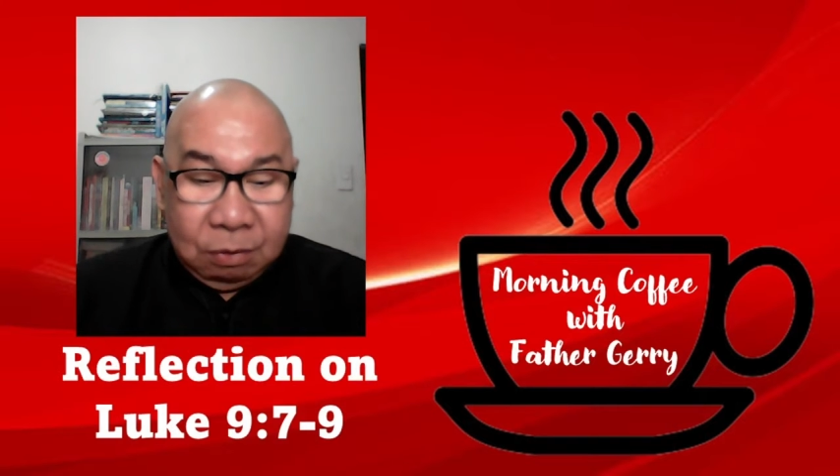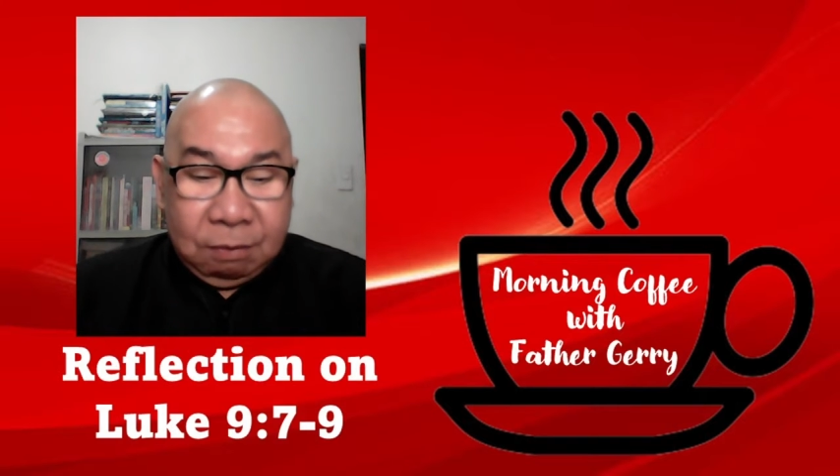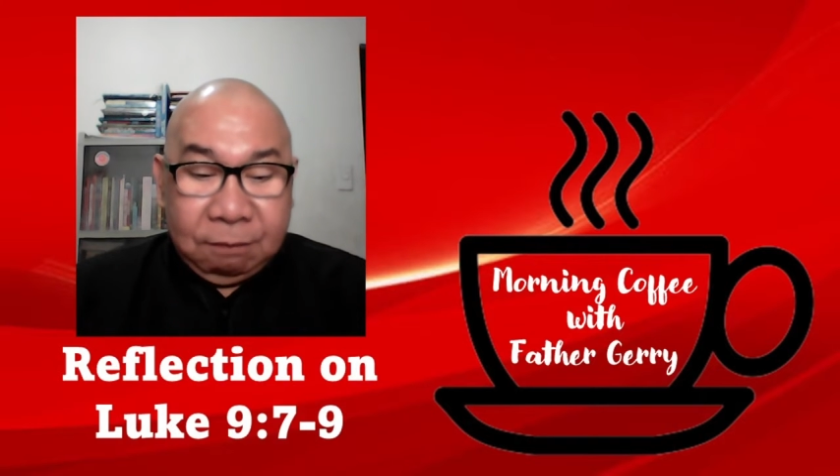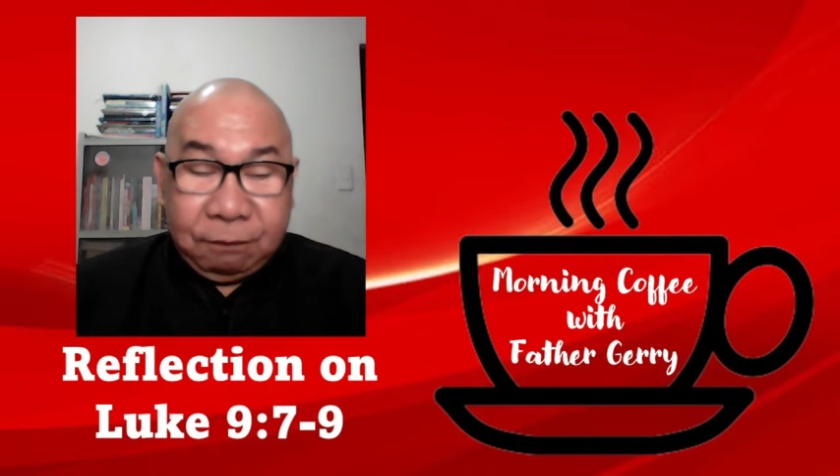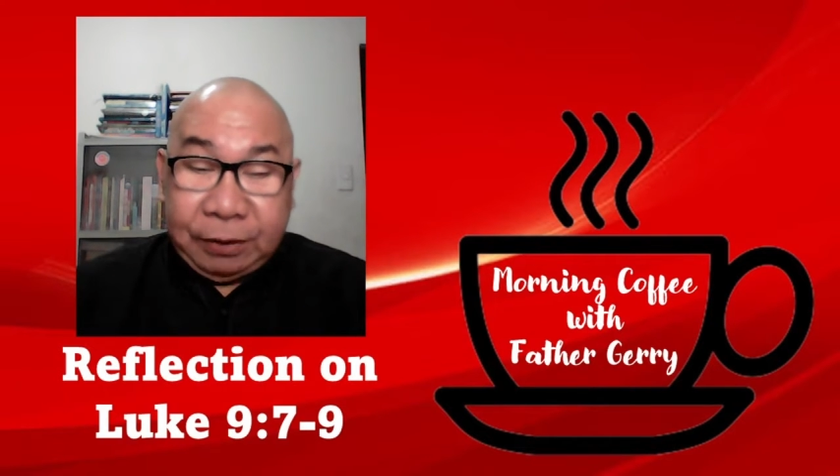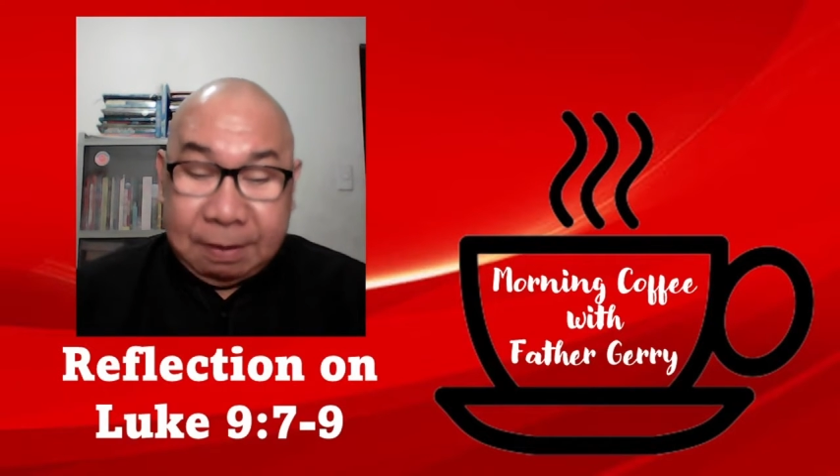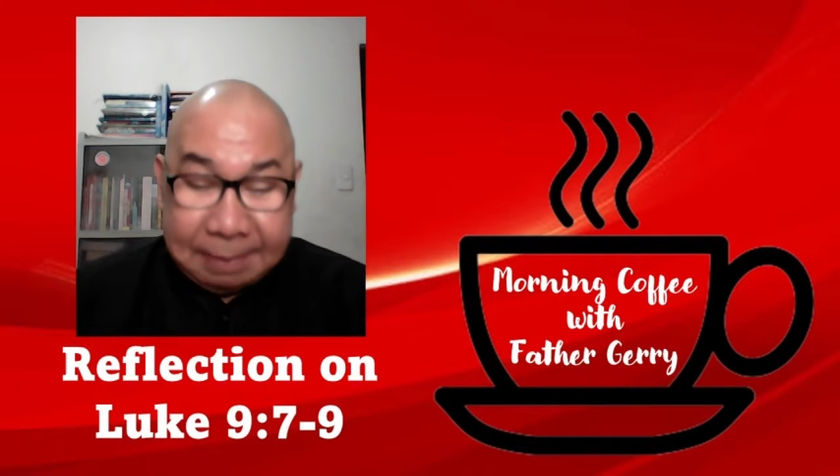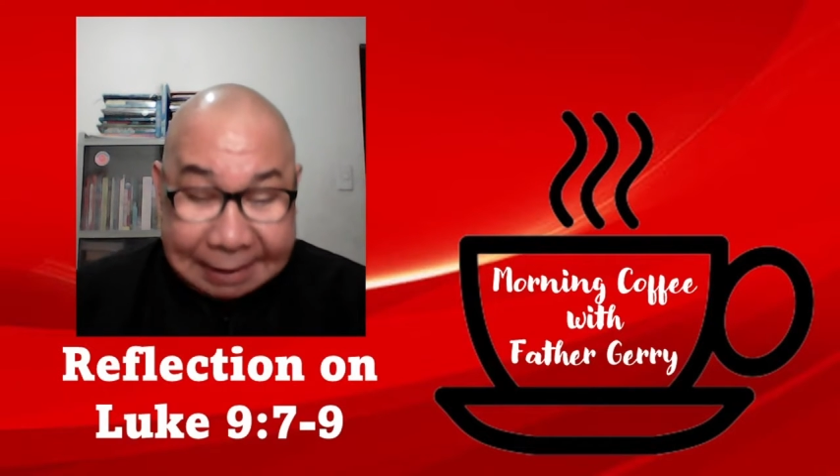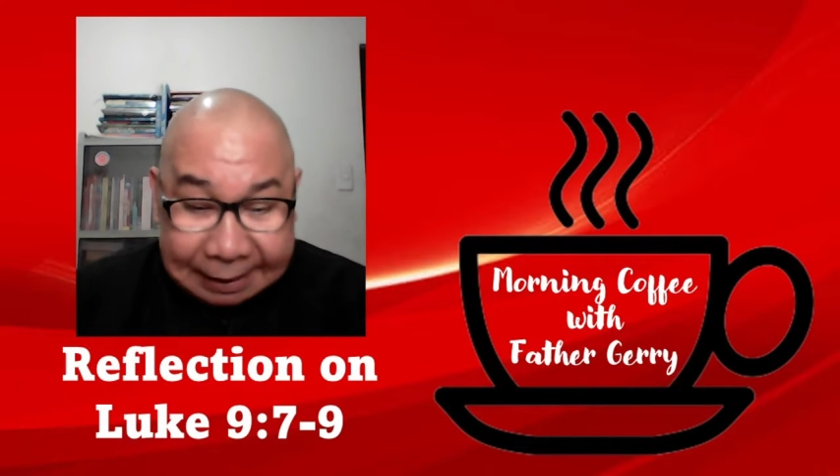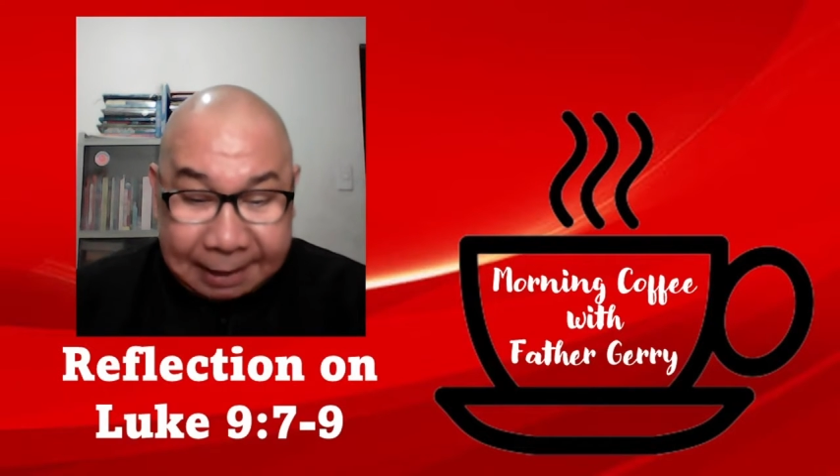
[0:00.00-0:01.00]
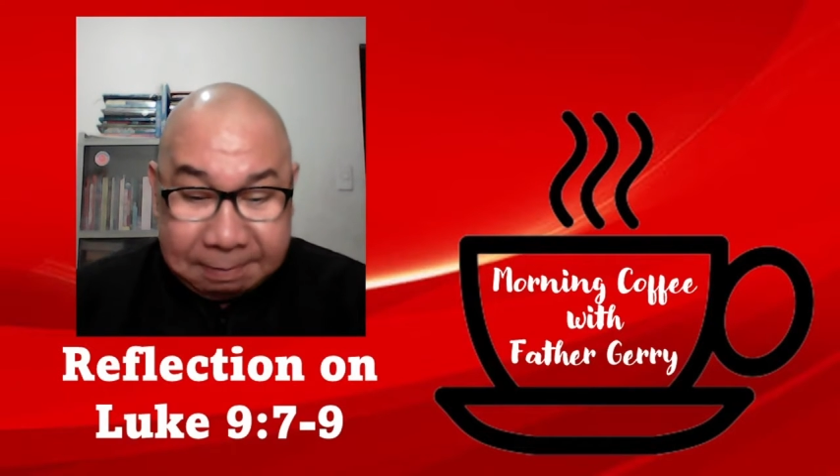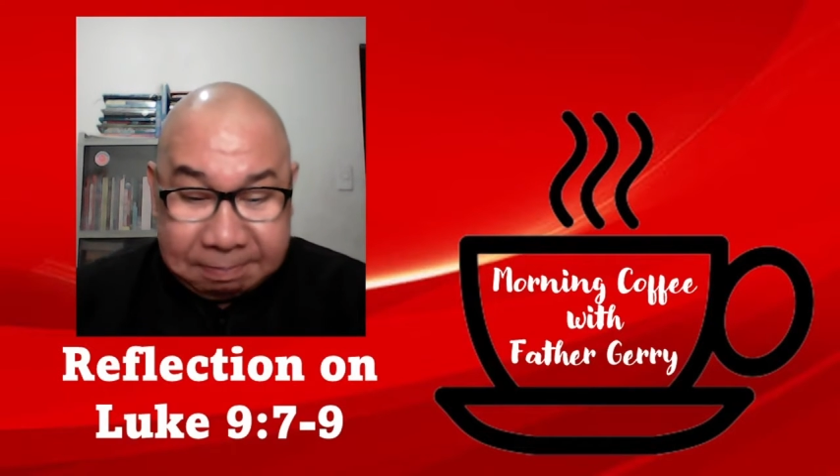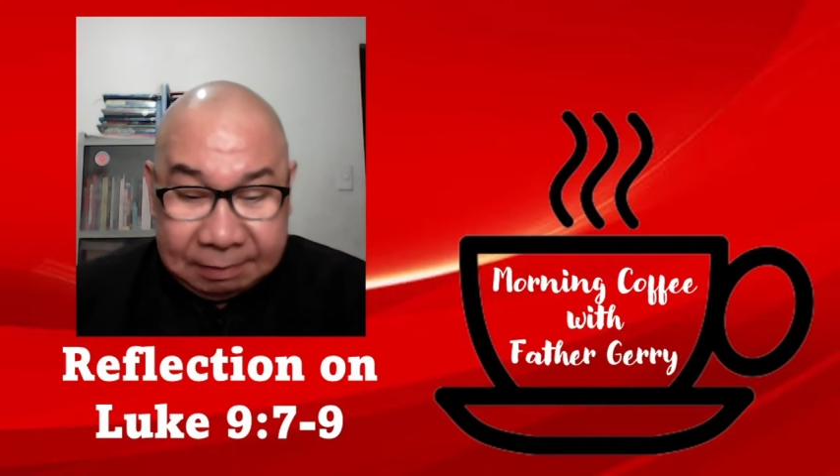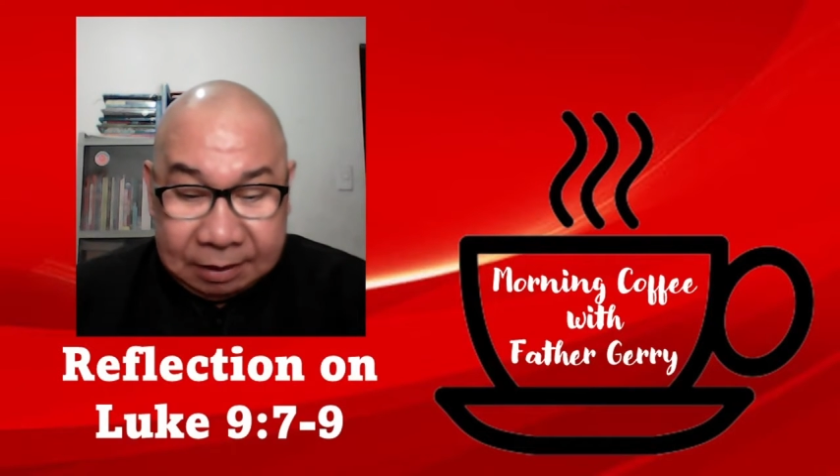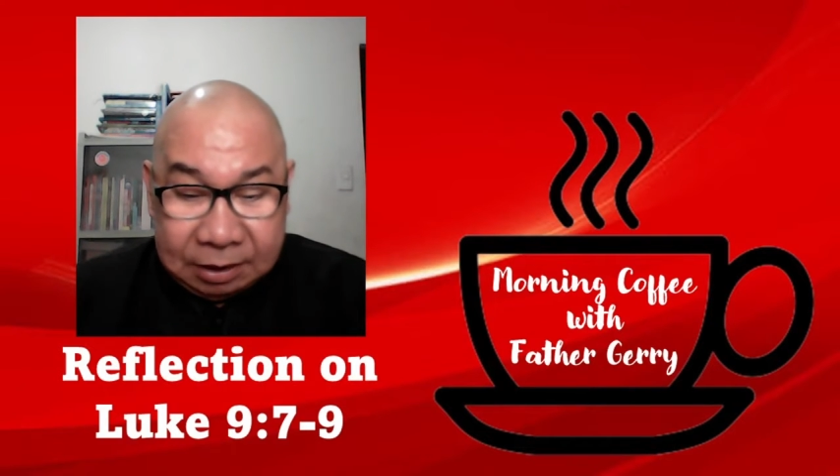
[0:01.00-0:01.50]
For the meantime,
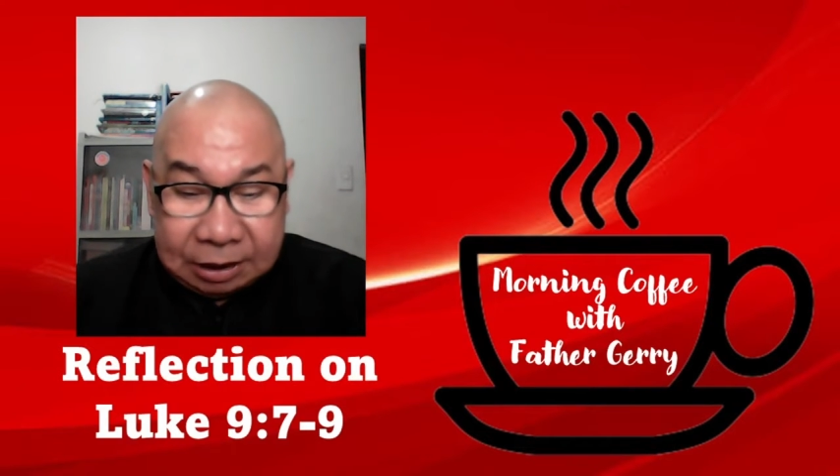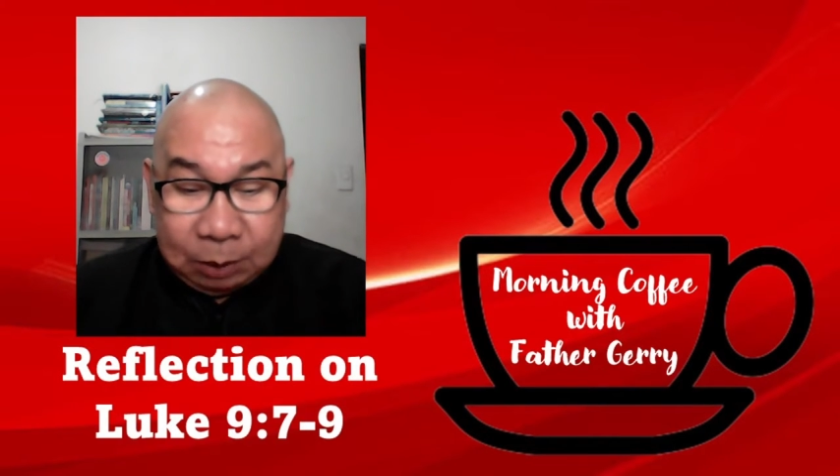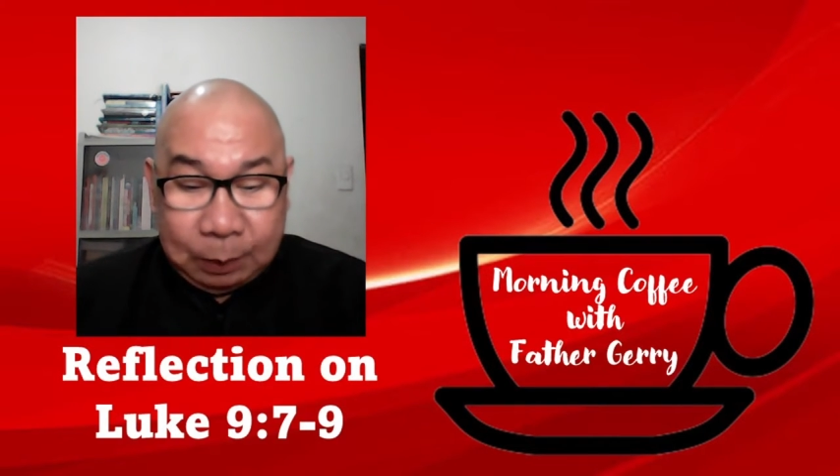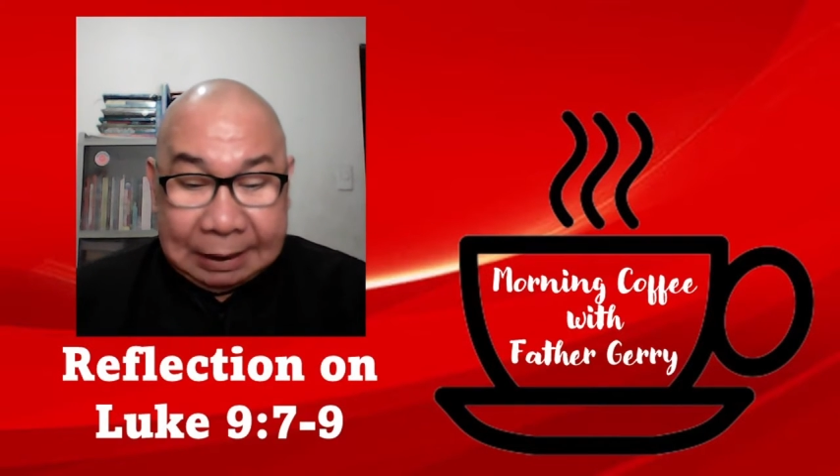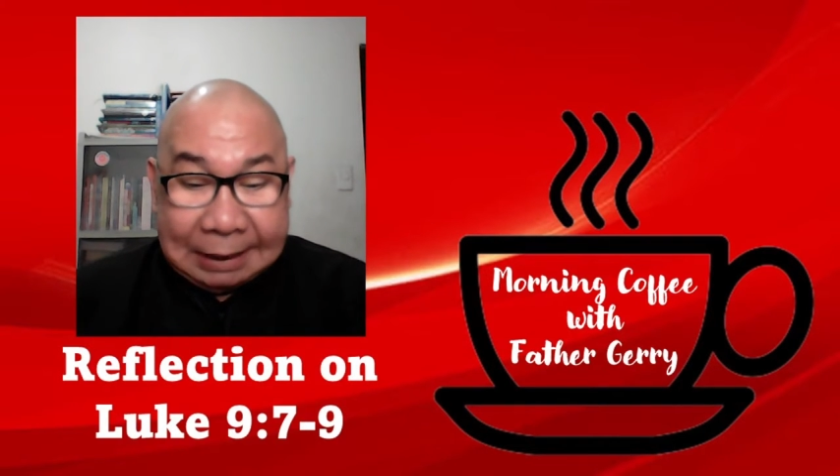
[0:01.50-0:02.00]
he will